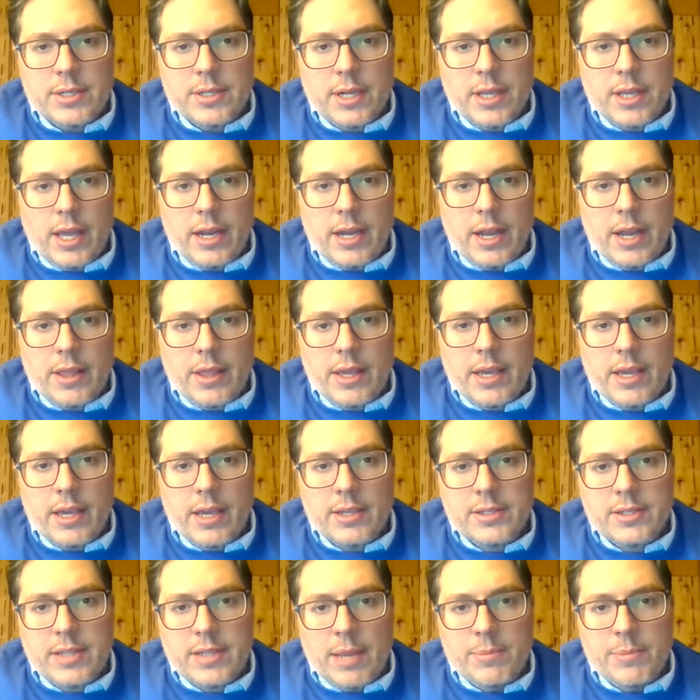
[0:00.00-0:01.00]
And I think
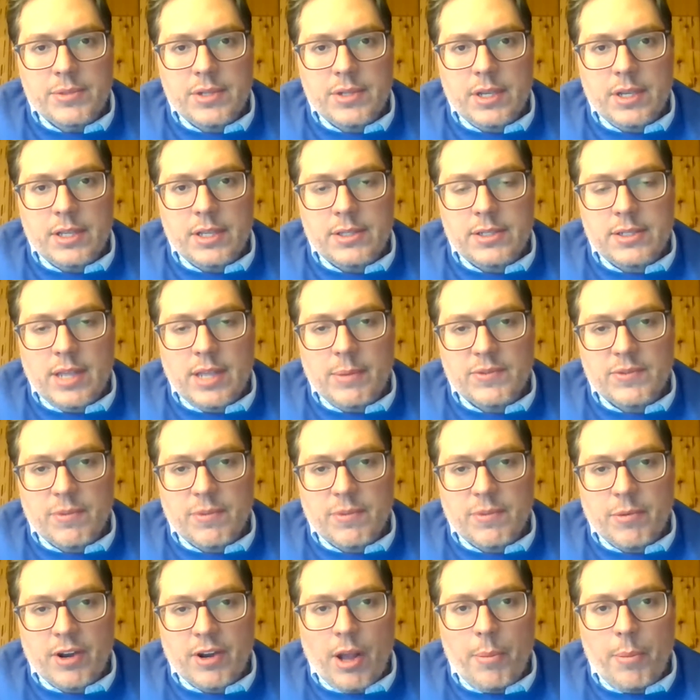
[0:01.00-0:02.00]
it stems
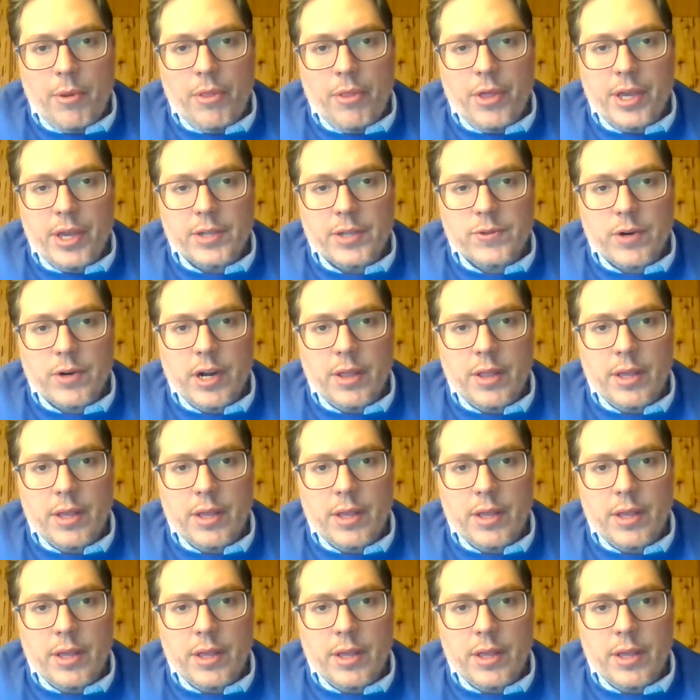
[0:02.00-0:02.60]
from a couple of things, right?